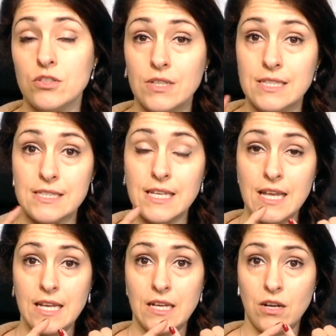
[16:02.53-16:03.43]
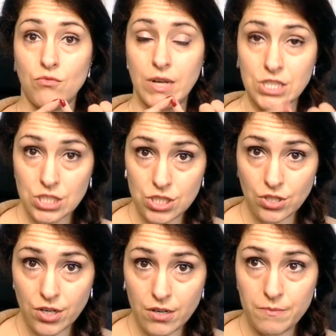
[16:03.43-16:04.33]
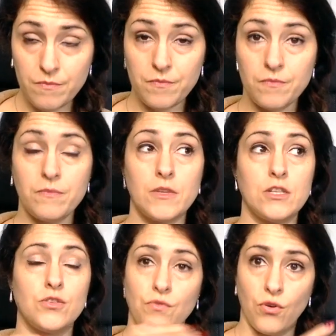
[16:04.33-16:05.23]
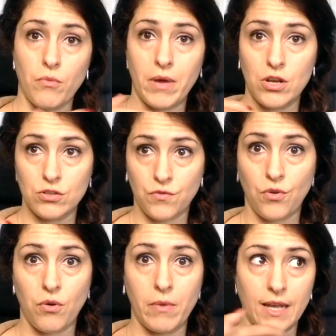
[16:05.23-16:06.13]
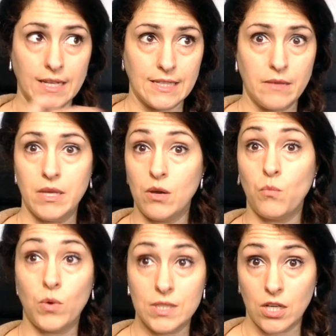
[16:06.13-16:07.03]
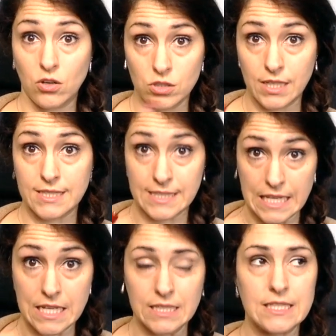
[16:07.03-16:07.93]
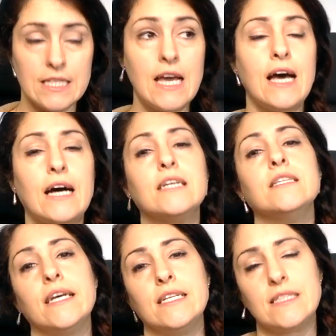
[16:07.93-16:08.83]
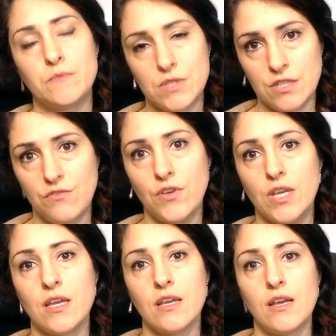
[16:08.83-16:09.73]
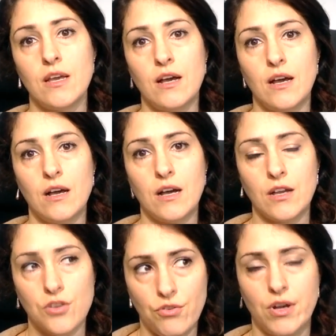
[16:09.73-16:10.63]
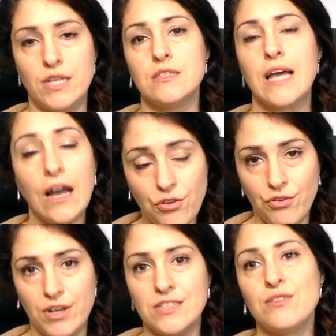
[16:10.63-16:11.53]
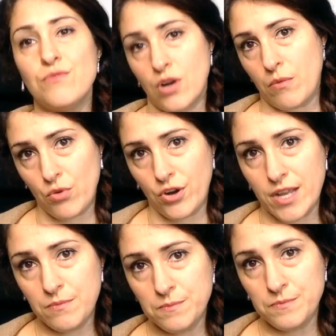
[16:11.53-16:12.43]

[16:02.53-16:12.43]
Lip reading: So it's register, so formal, not formal, academic, what the context is, and then specific, accurate vocabulary.